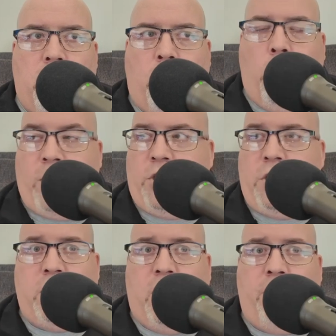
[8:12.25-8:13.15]

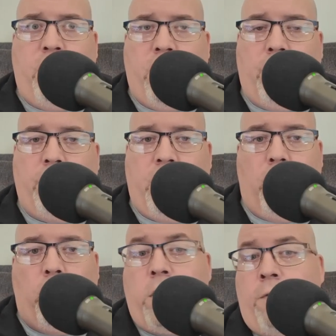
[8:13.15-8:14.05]
questions that I put up.
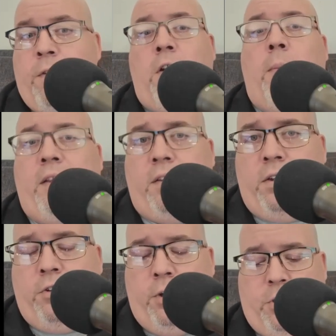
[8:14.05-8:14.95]
What do you feel about the
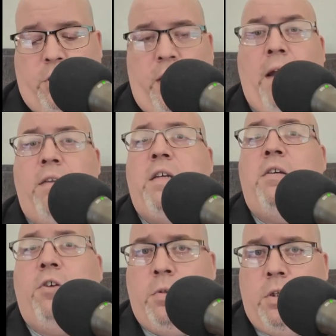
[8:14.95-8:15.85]
encryption? How does
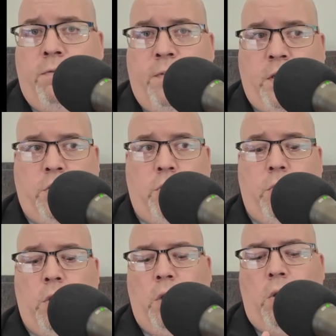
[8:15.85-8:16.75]
the encryption affect
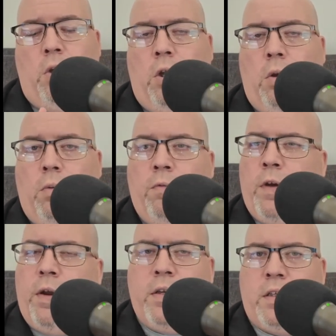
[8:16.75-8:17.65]
you?
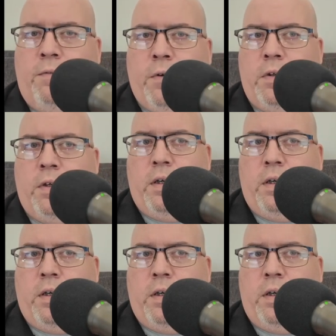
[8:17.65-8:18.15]
Various different,